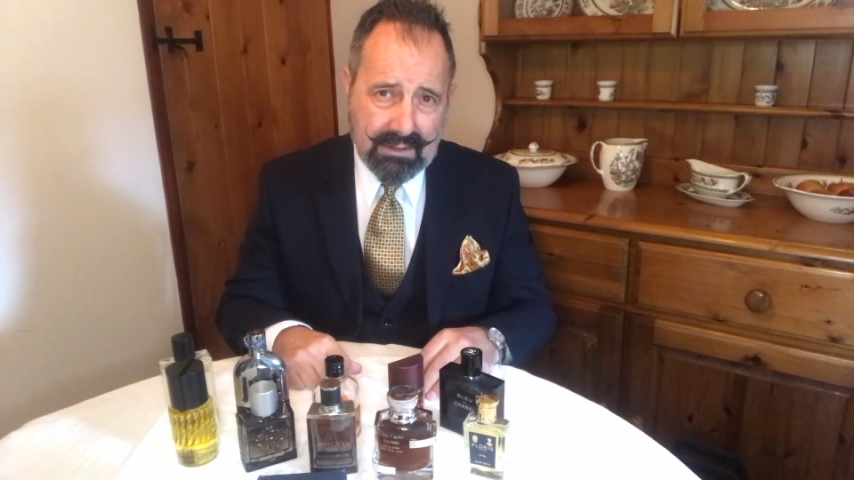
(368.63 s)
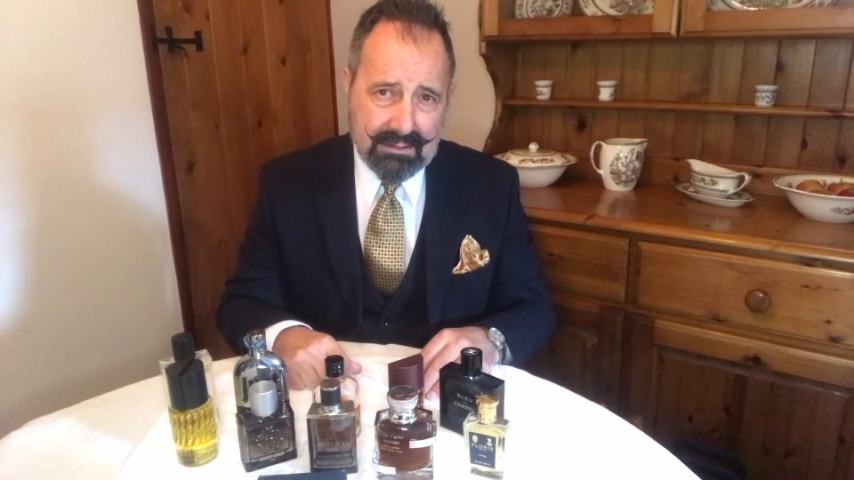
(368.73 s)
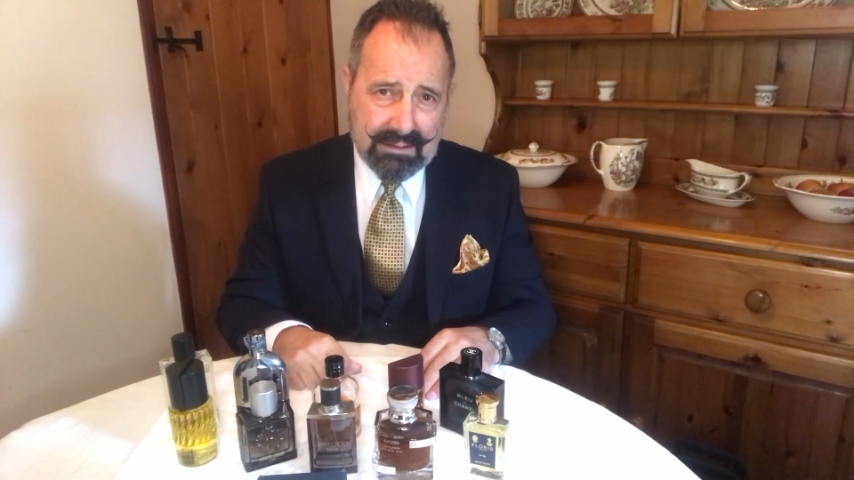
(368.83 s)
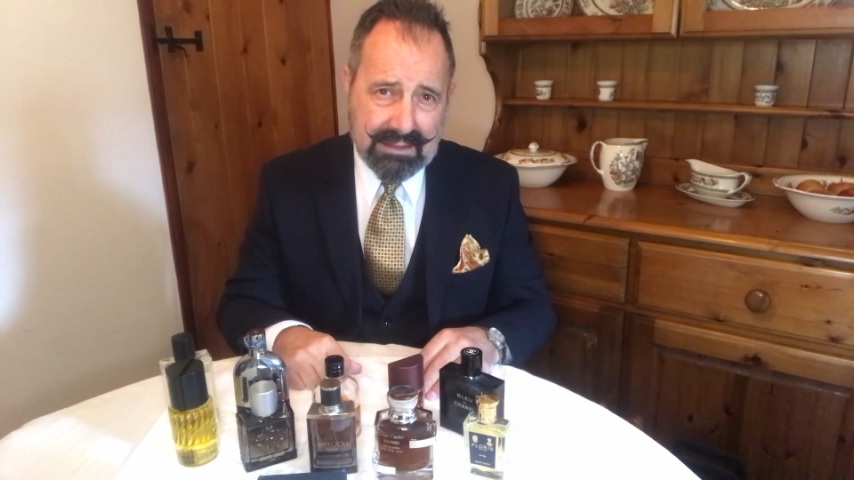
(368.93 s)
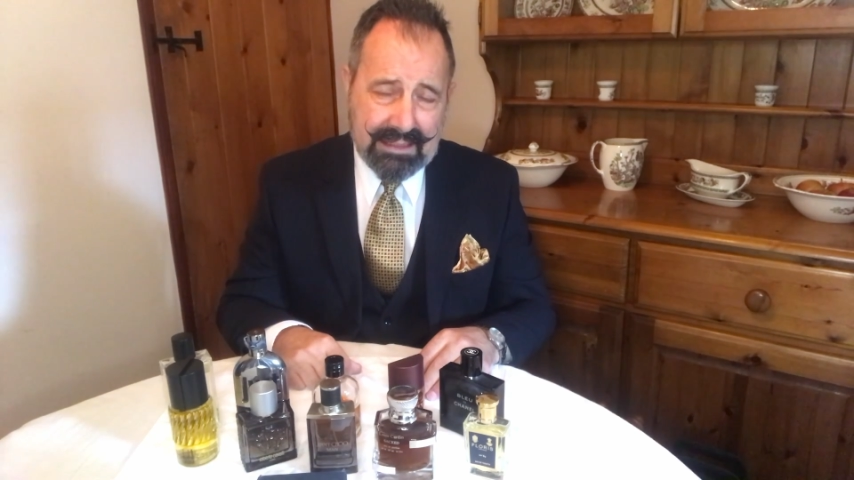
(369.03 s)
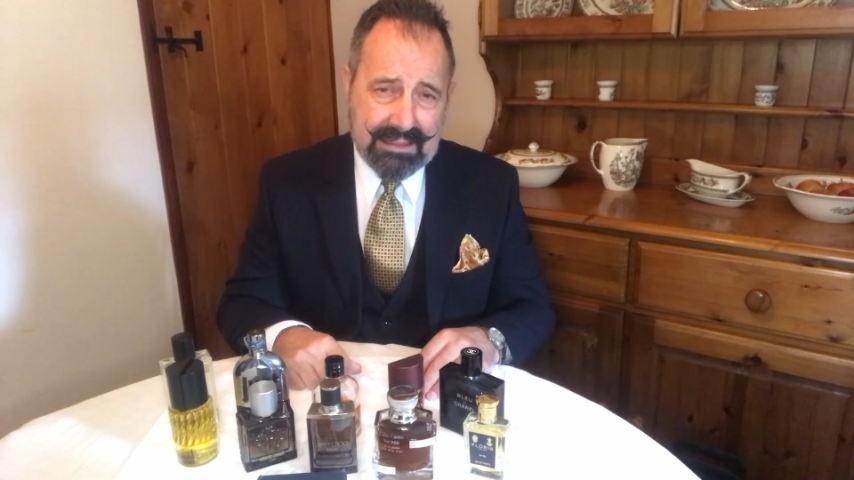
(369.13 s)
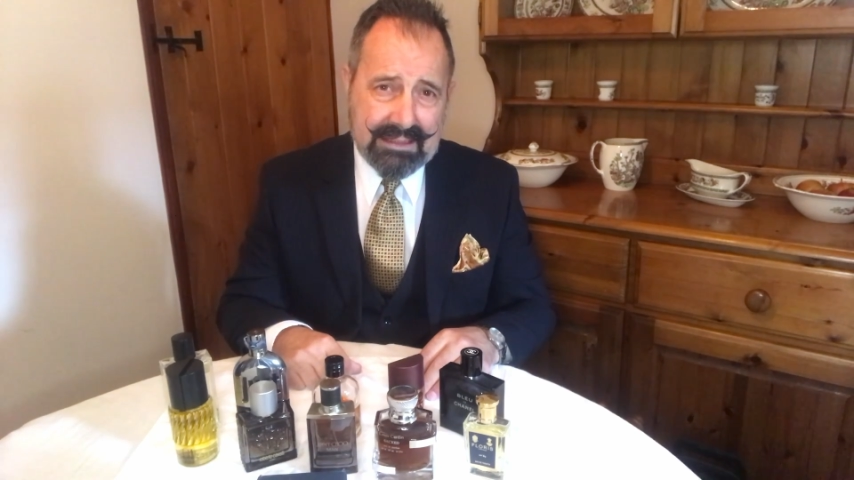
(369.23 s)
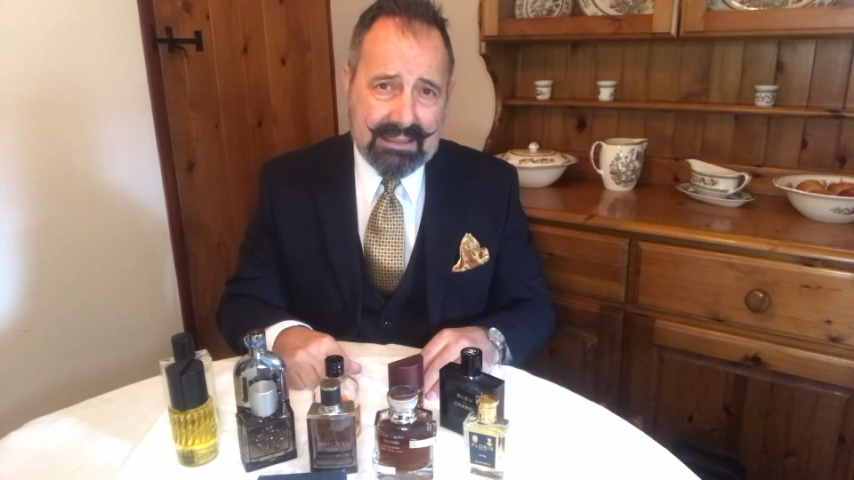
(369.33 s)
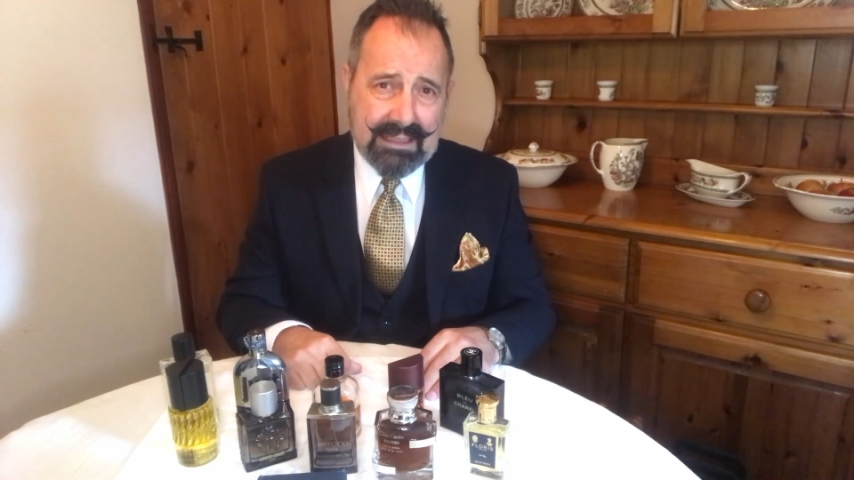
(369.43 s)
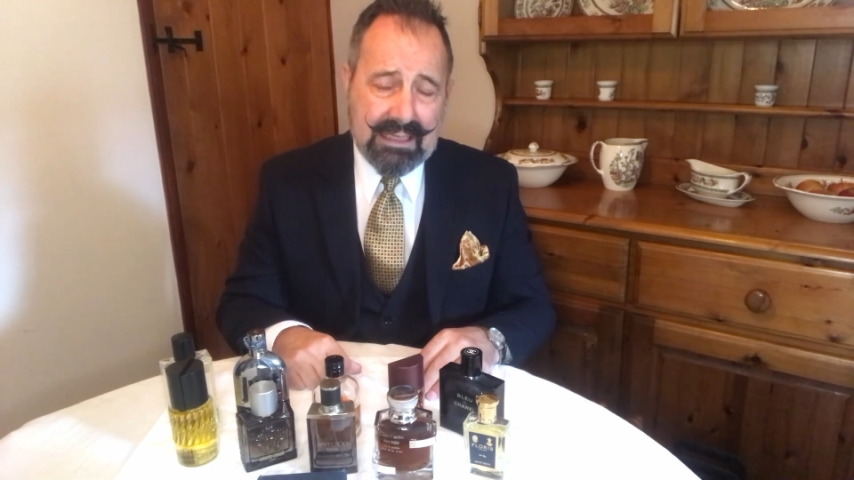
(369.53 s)
Okay,
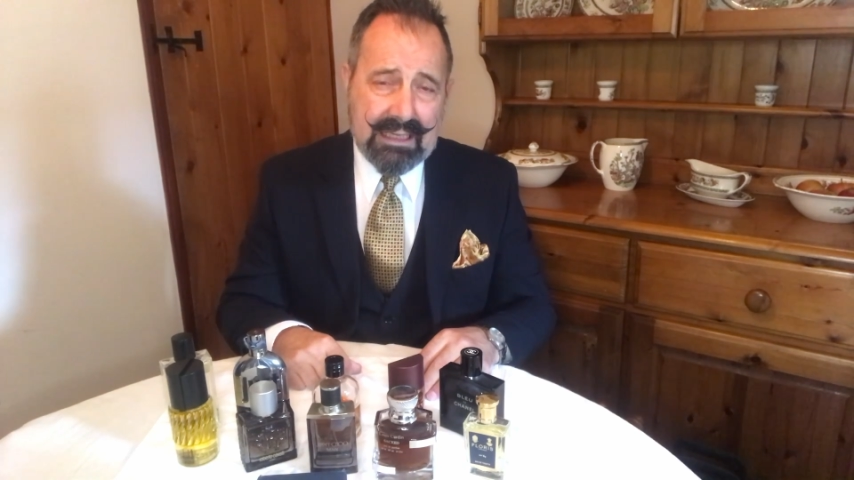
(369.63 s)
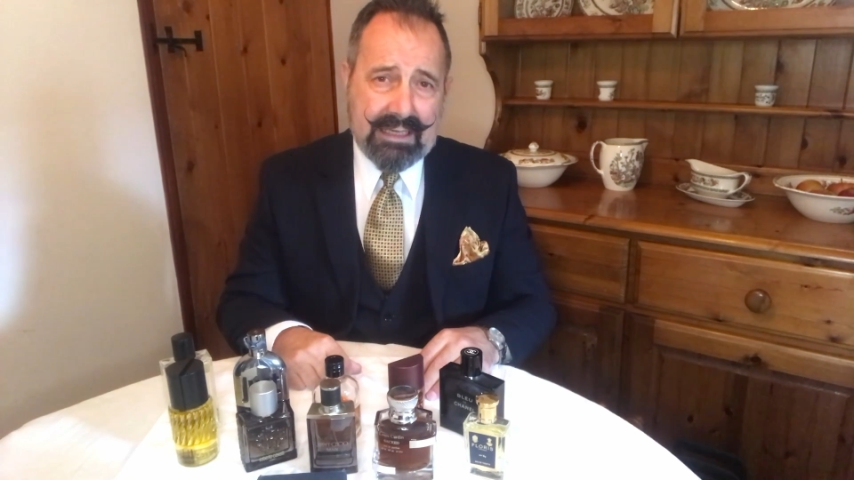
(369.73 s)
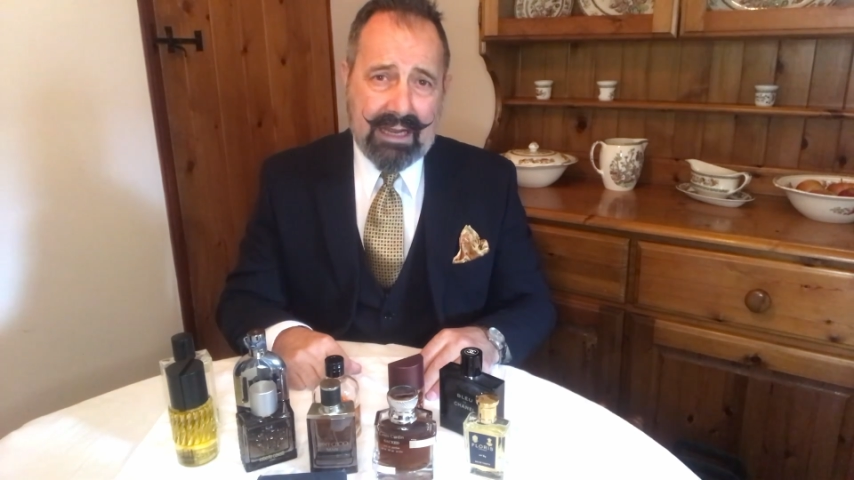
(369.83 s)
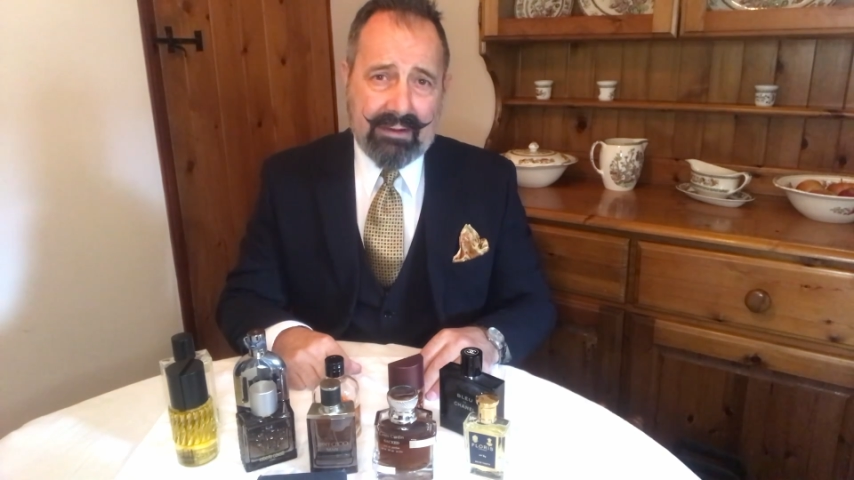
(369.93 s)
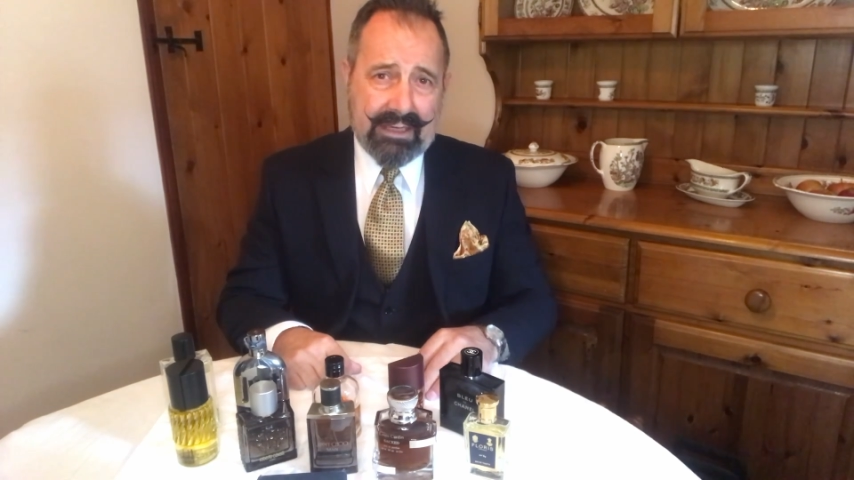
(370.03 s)
now